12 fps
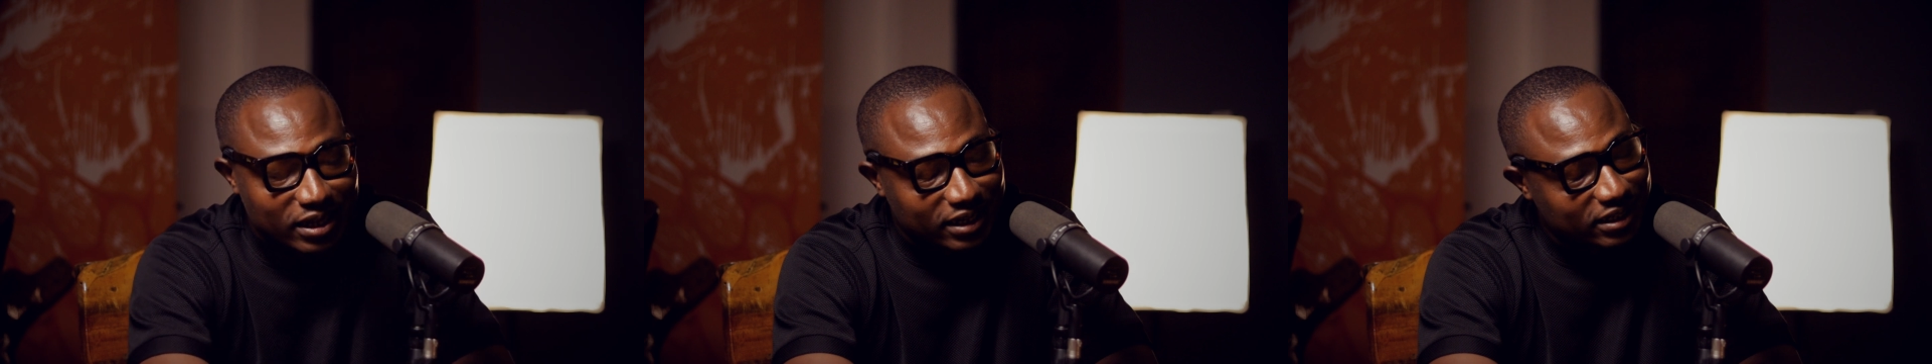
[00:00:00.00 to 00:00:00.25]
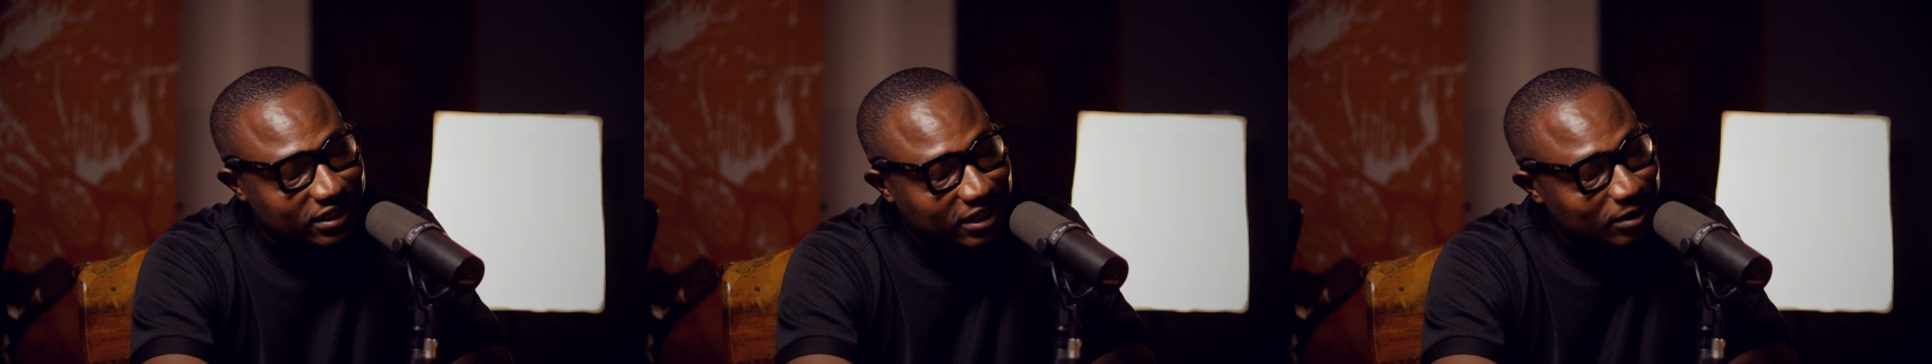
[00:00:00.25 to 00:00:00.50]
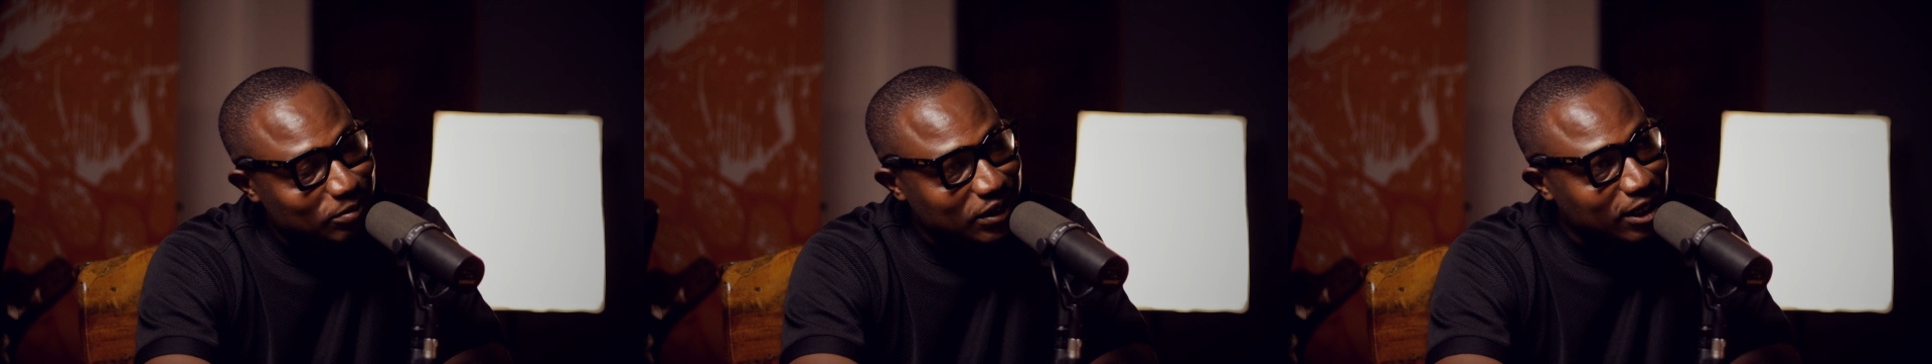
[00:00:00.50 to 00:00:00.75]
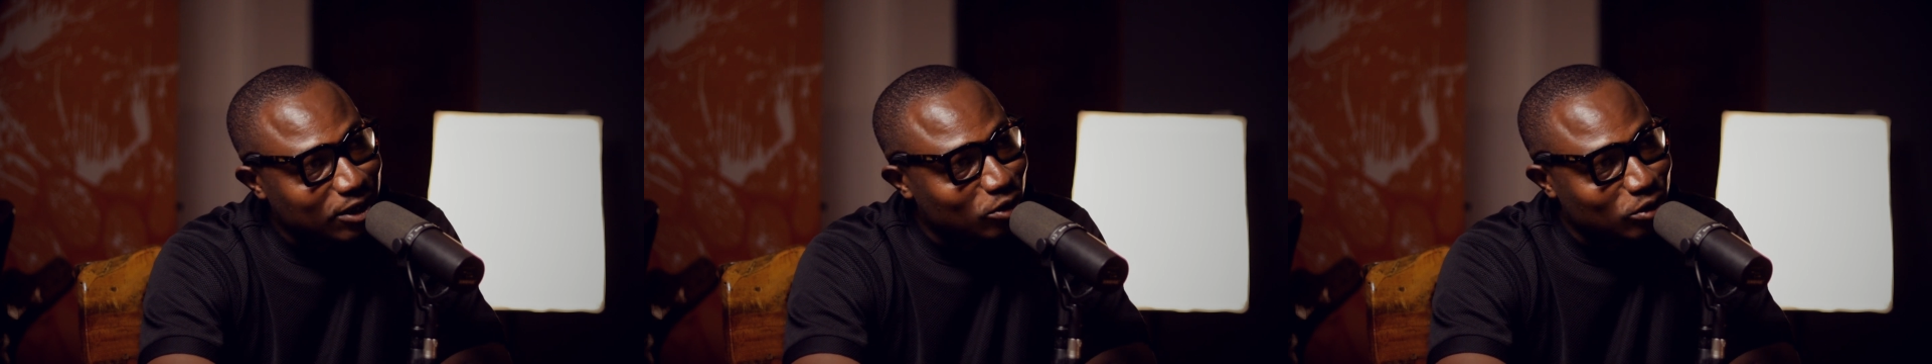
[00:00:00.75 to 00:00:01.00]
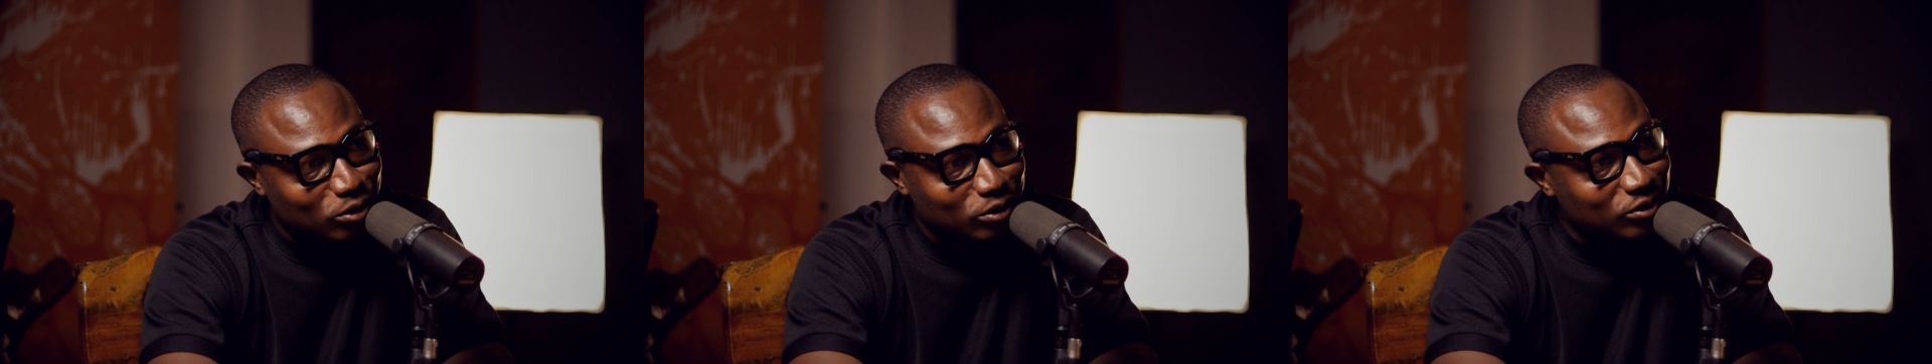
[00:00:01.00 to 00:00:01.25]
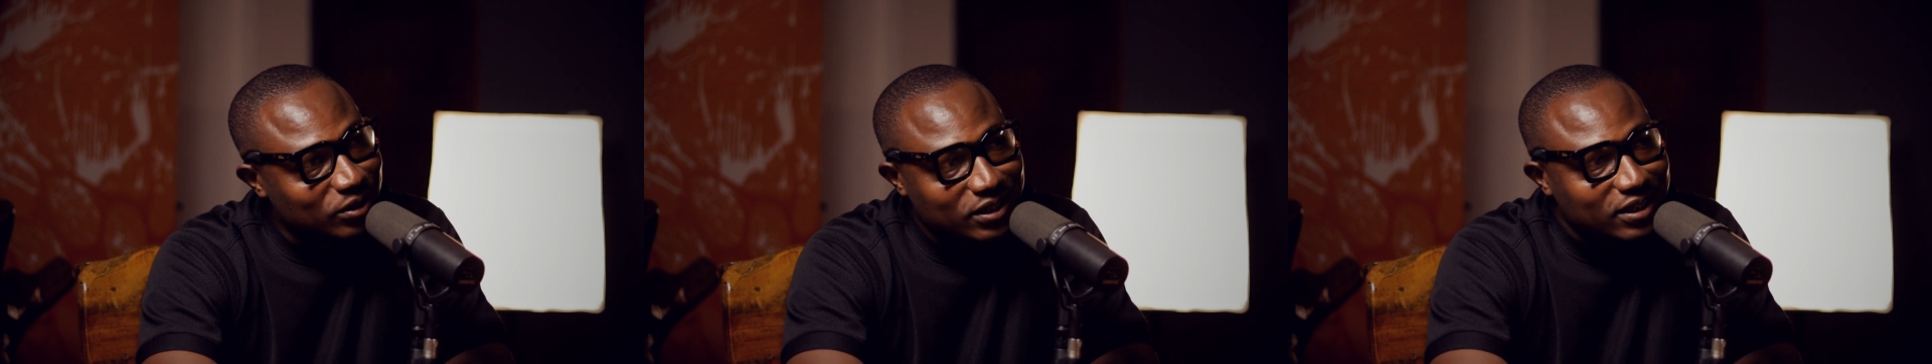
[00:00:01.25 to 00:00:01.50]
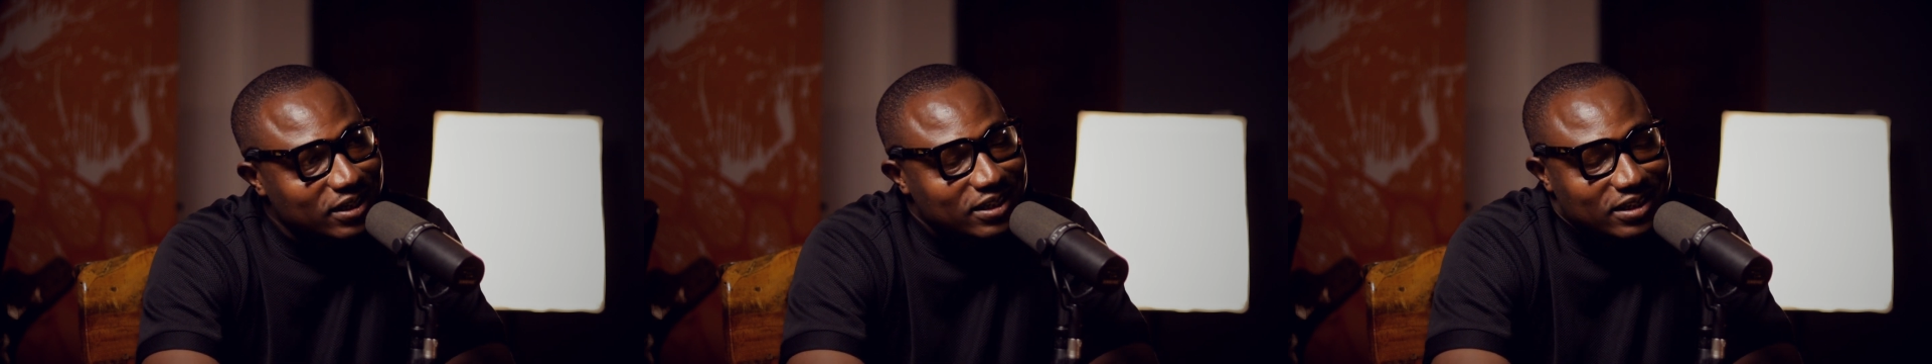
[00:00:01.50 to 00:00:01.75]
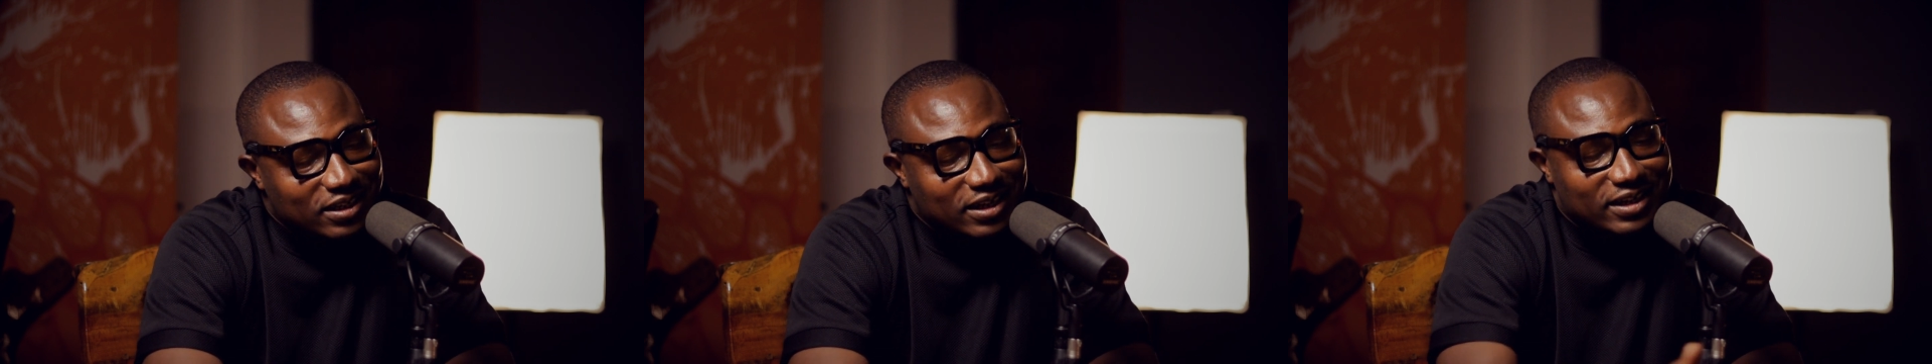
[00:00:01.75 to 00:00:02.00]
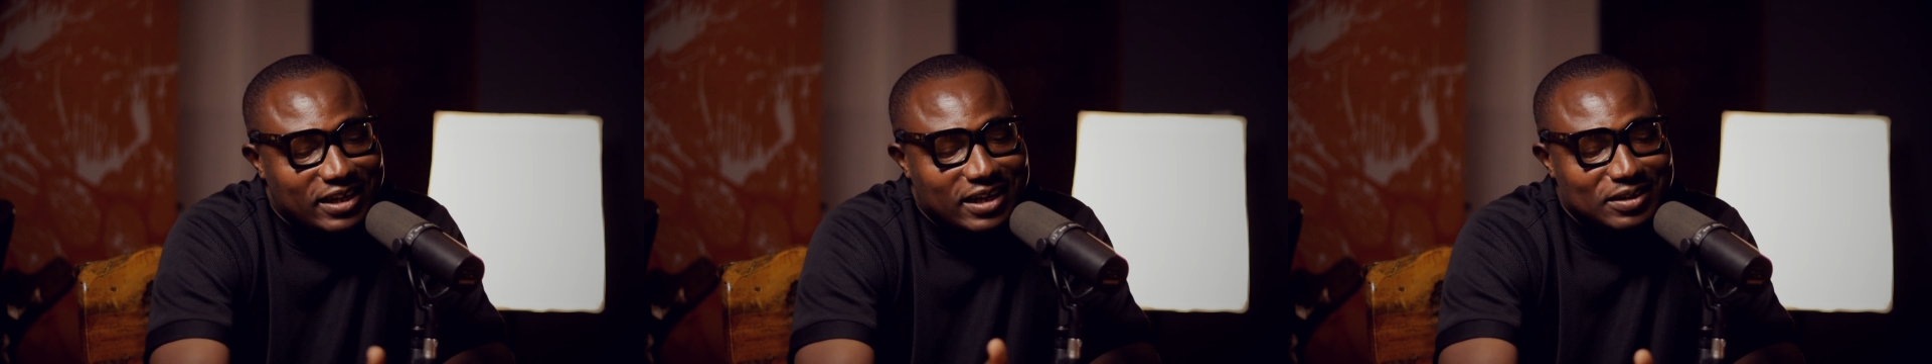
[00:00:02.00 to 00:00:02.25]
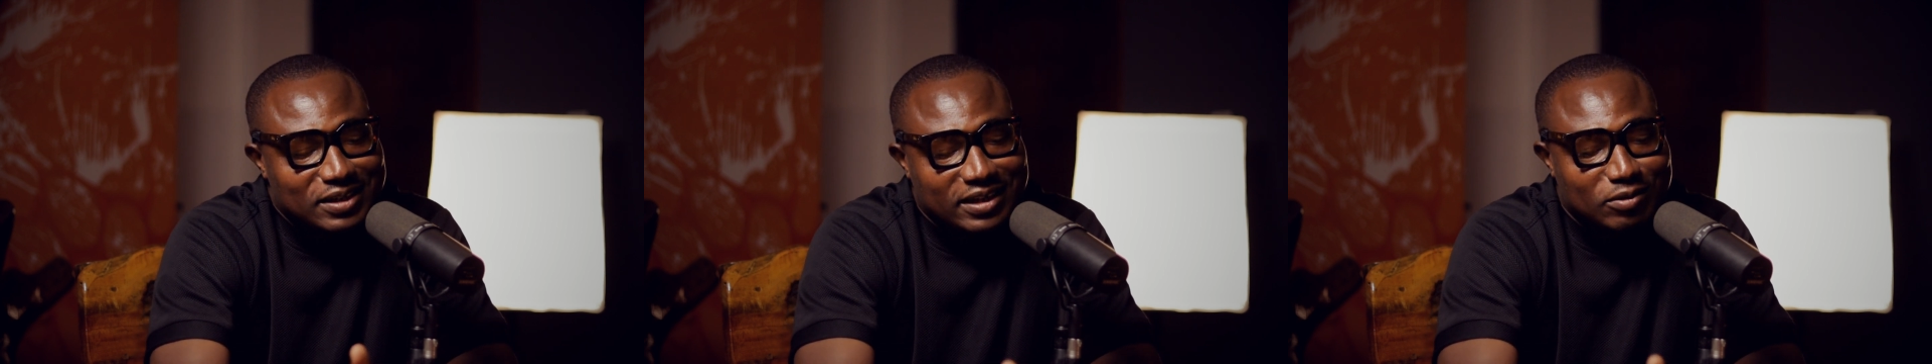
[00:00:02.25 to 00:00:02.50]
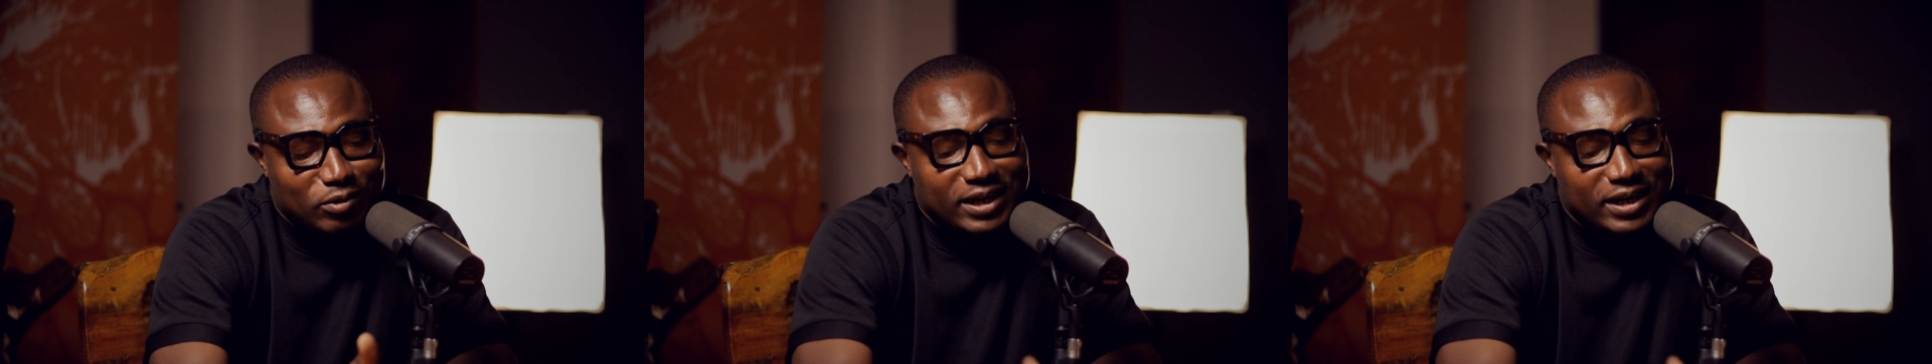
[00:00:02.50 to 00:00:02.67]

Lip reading: academia or and